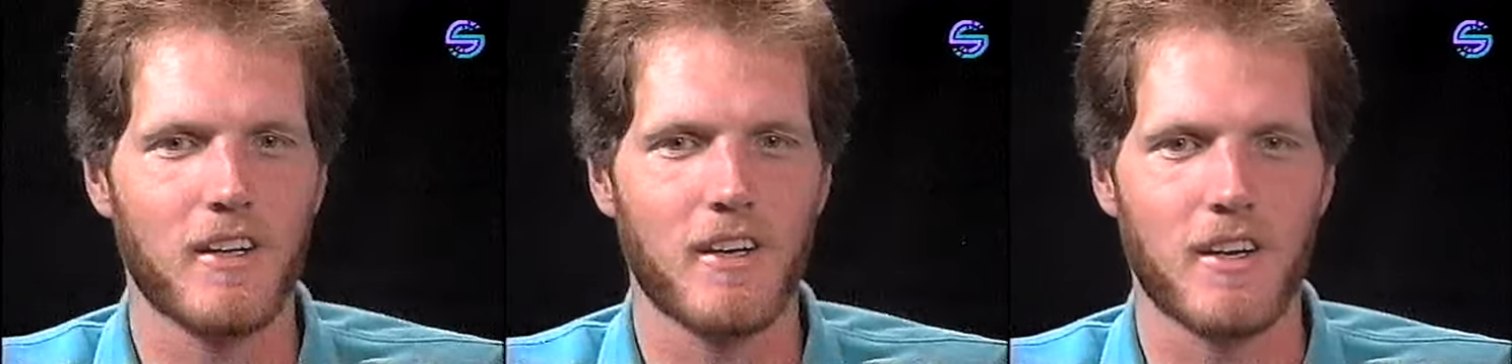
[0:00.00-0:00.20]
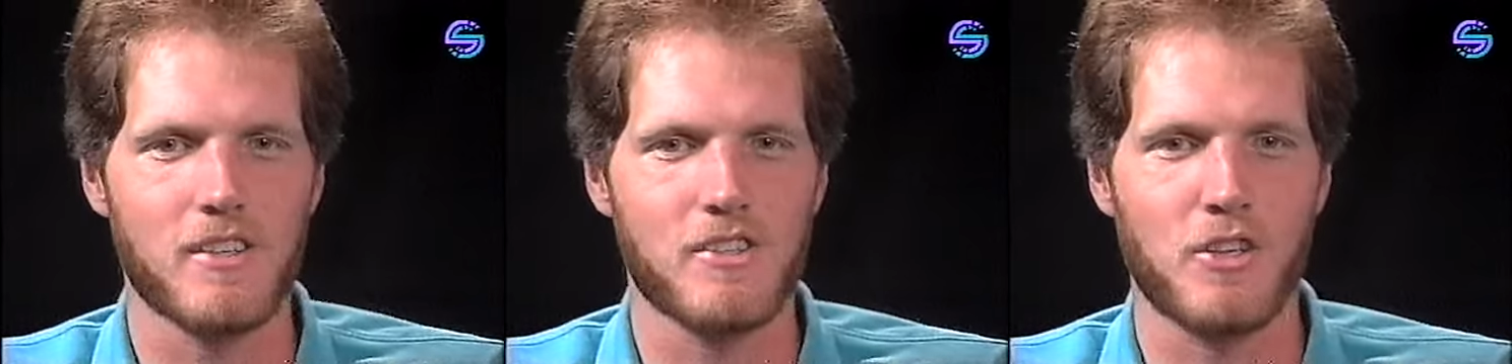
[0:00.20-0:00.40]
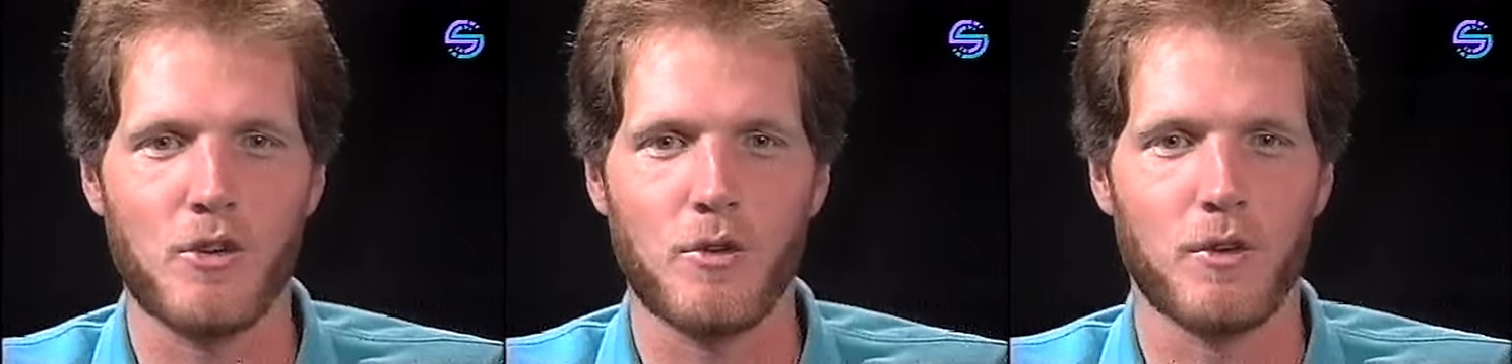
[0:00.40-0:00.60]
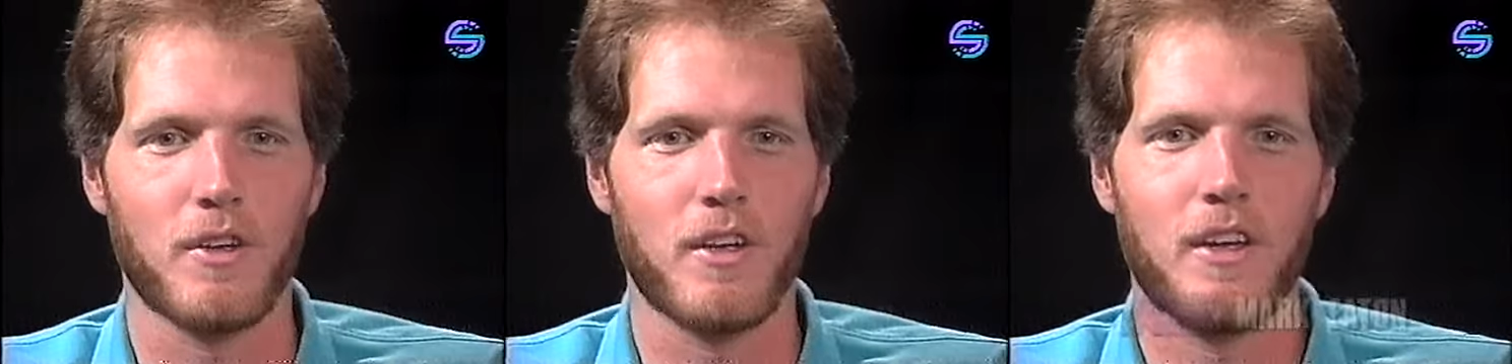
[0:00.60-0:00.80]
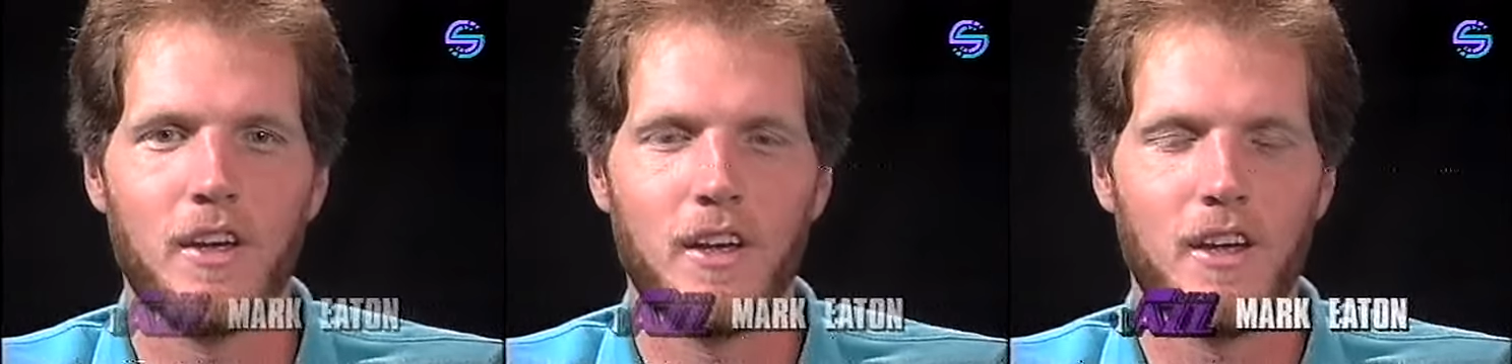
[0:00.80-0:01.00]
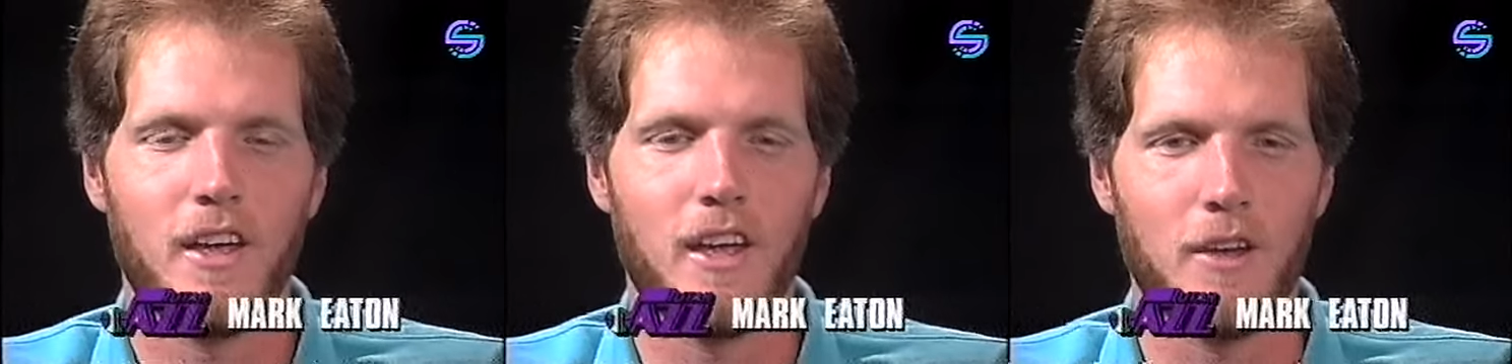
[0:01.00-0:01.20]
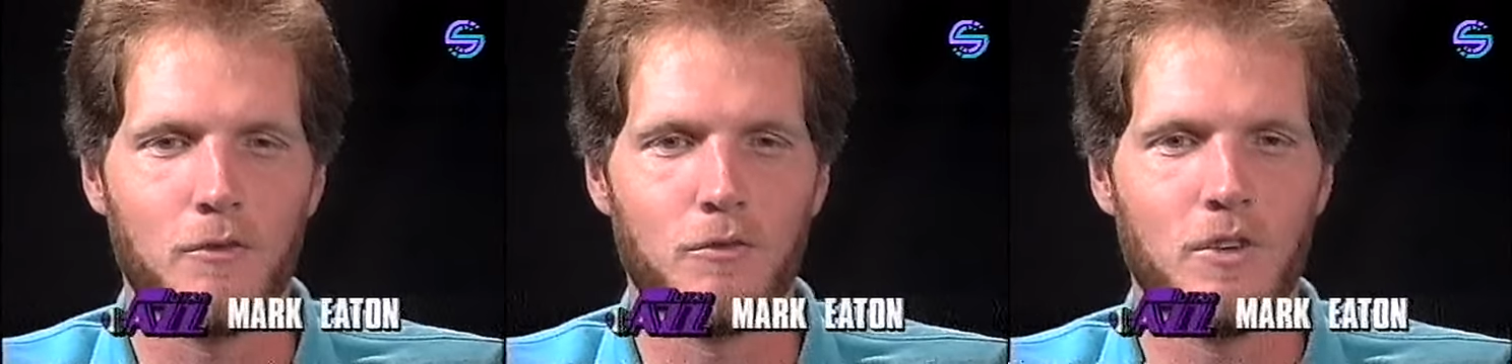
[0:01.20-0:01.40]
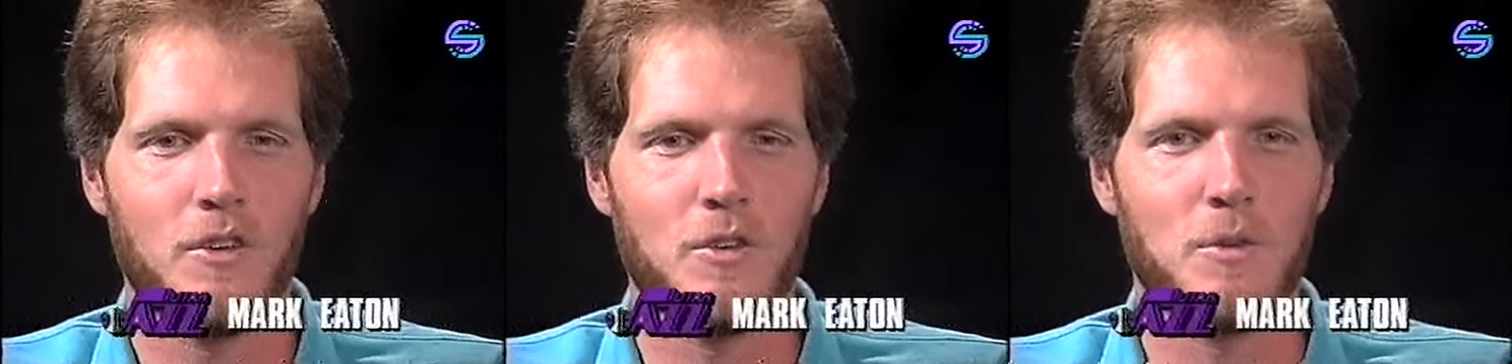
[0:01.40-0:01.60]
I still have
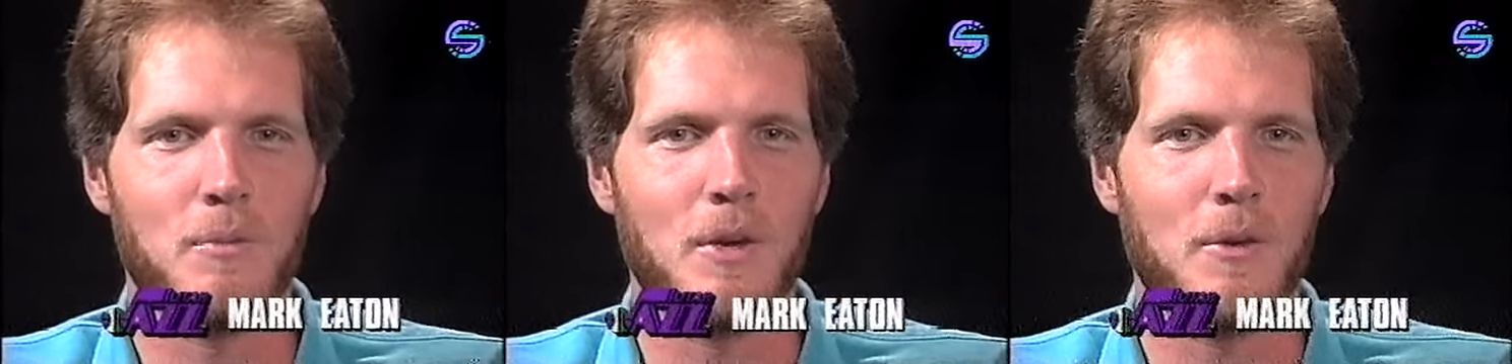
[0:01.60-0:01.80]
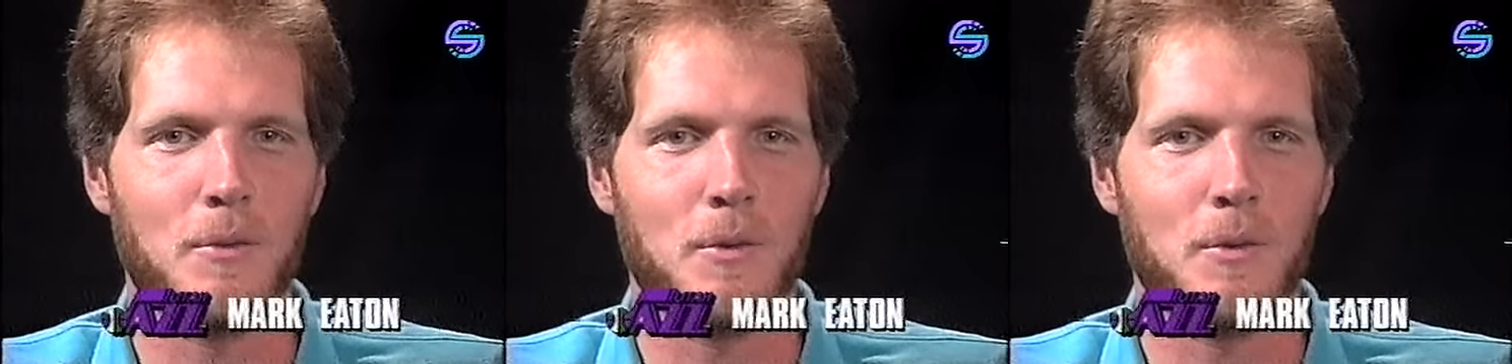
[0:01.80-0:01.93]
vivid mem